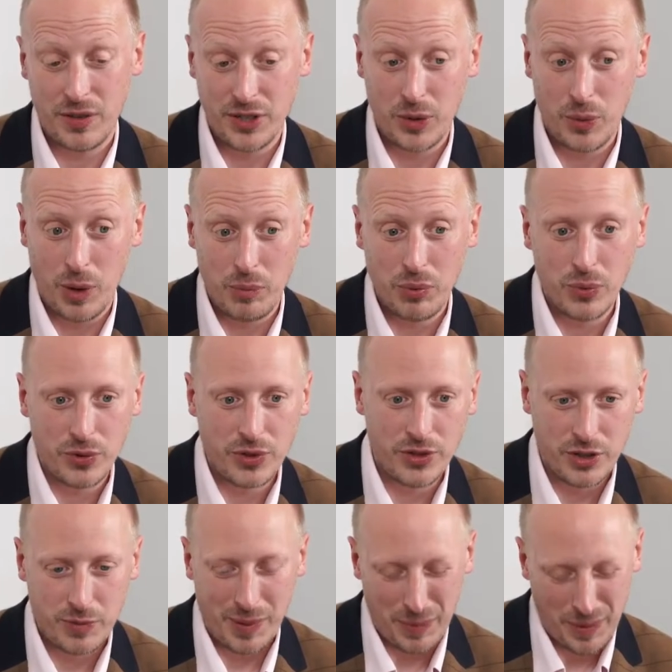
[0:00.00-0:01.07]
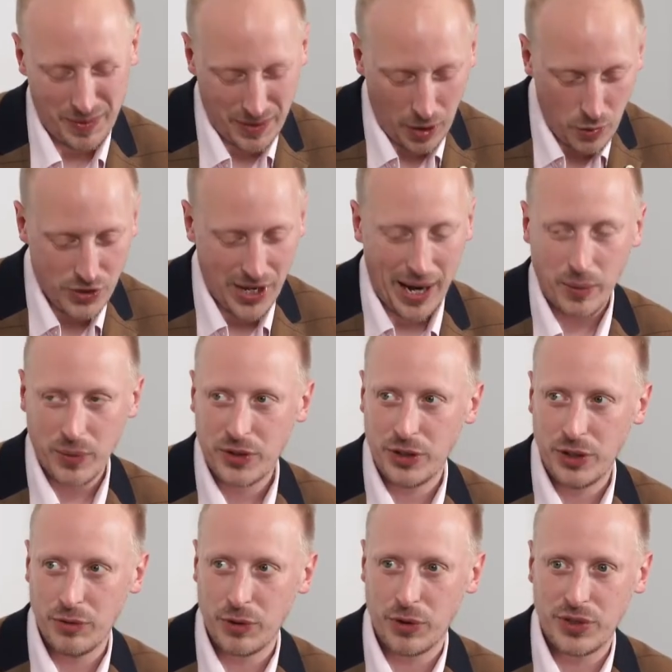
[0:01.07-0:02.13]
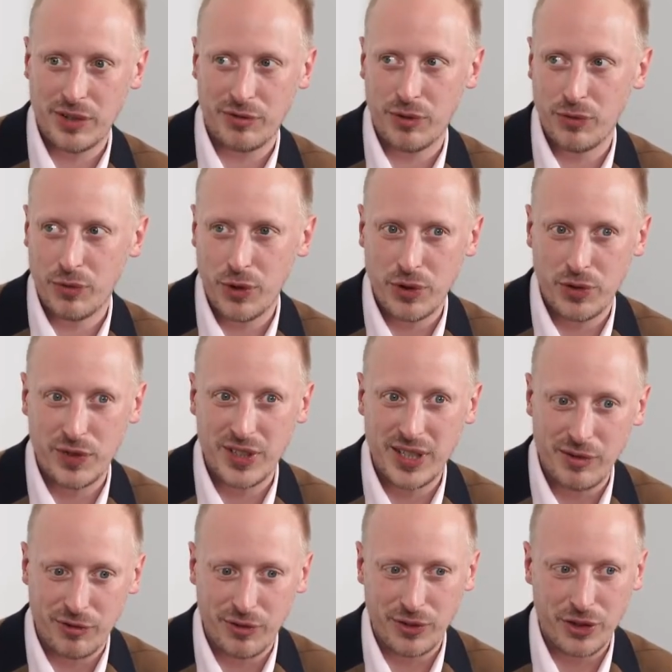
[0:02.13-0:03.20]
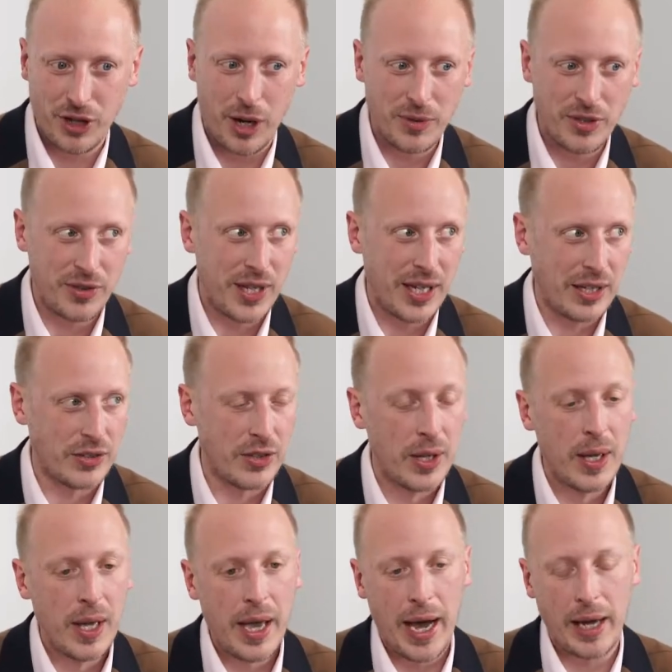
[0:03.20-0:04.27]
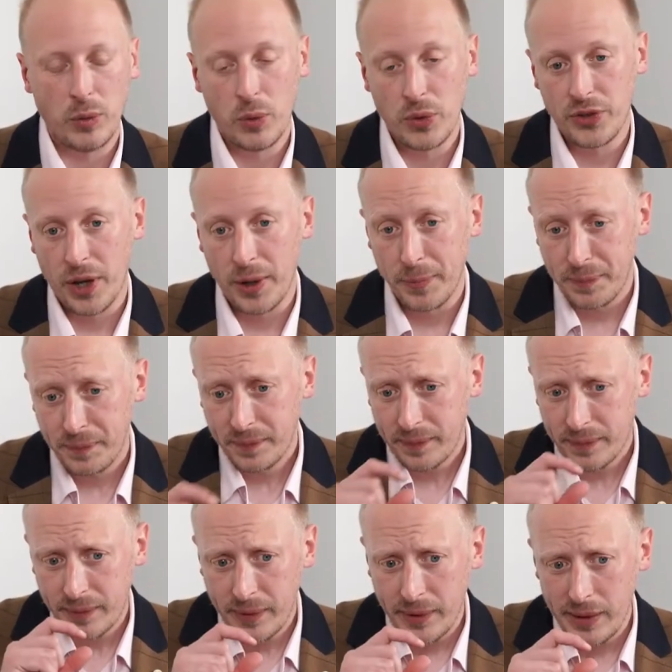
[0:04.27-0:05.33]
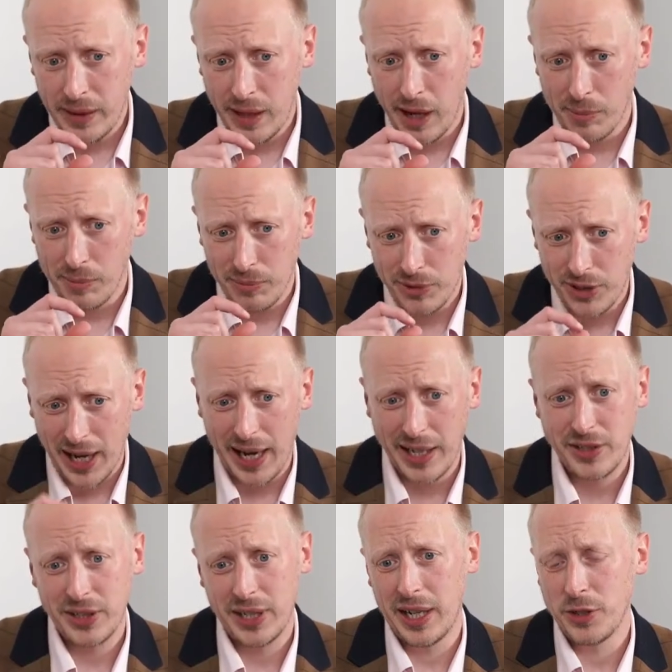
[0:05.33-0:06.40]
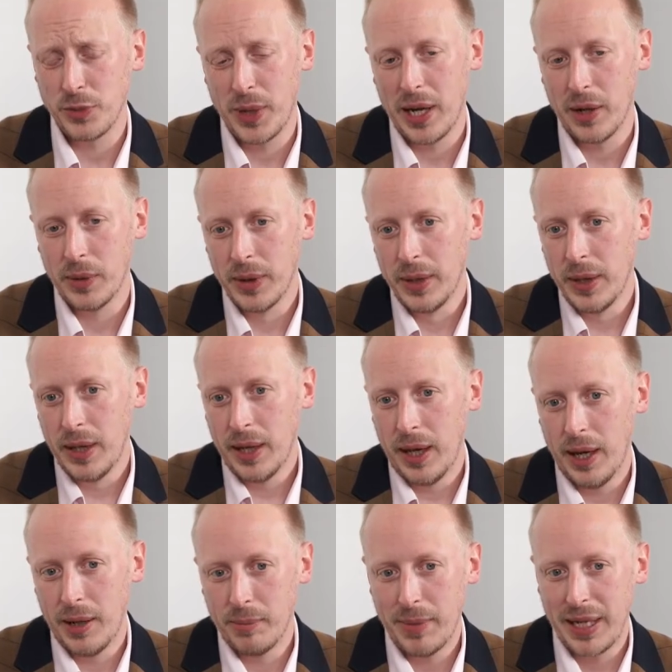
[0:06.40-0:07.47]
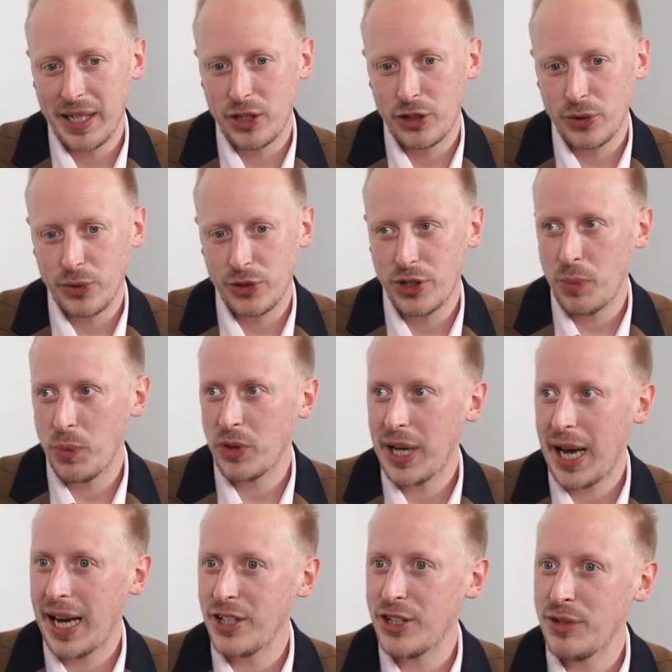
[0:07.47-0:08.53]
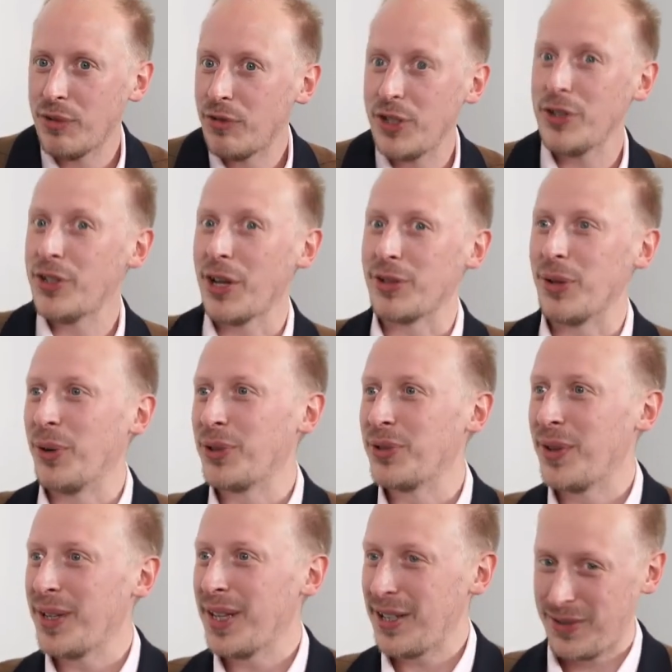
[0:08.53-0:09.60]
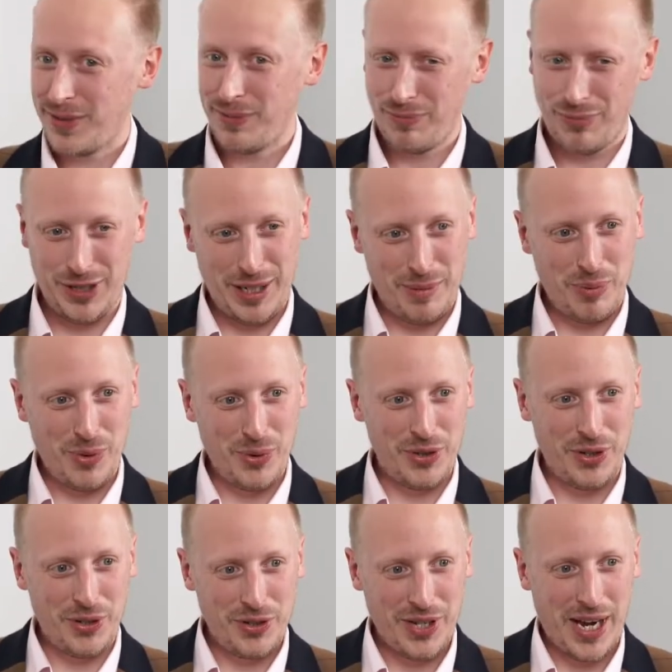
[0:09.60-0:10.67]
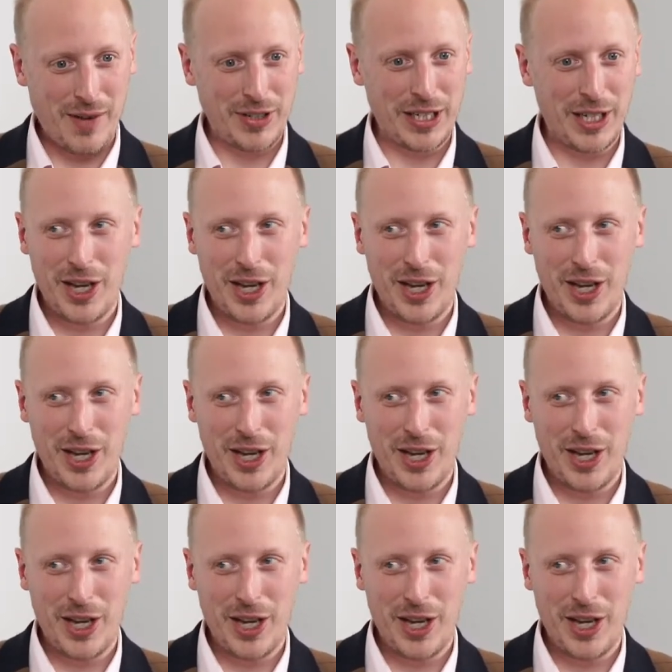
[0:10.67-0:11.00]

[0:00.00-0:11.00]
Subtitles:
actually quite important to separate those out, so you've got different routes for different types of things. And also, to add to that as well, making sure someone actually reviews those logs, right? That's pretty important. So having